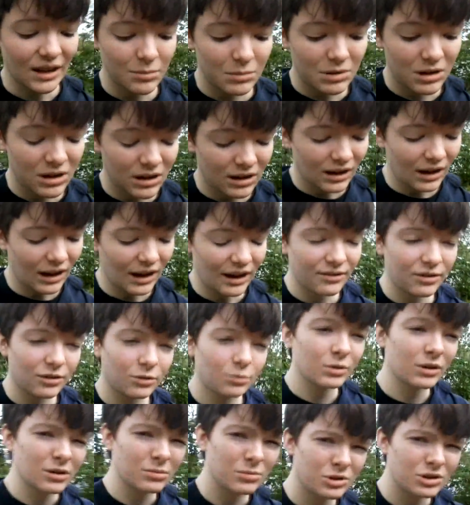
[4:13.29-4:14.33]

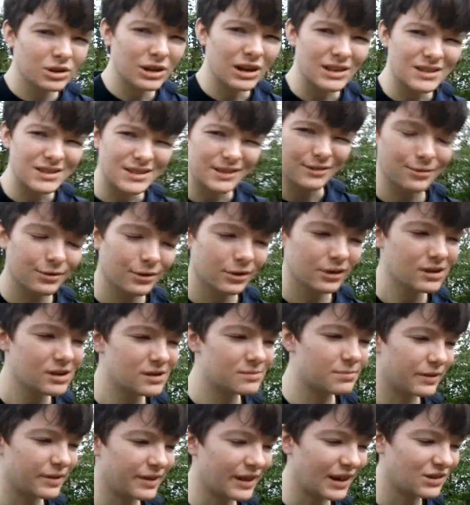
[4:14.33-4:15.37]
Everyone communicates differently,
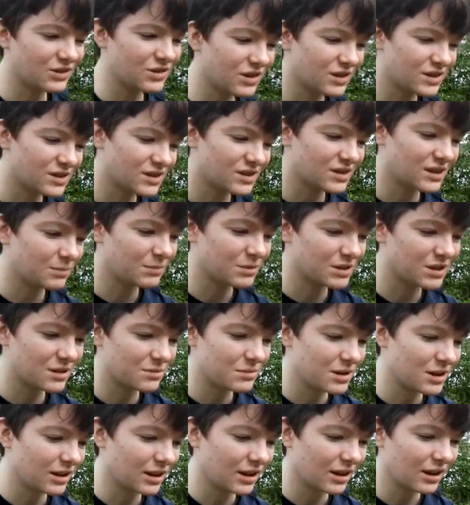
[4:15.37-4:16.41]
but that just seems to
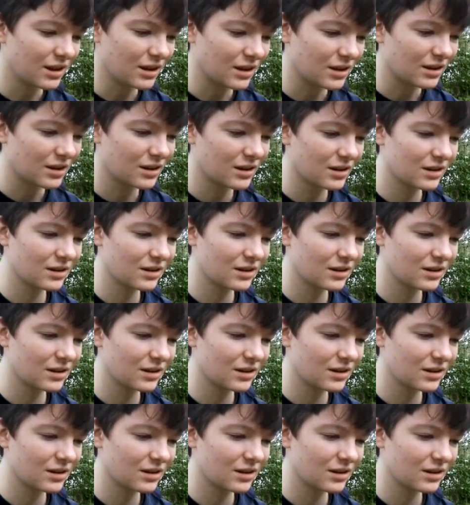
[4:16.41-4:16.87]
me like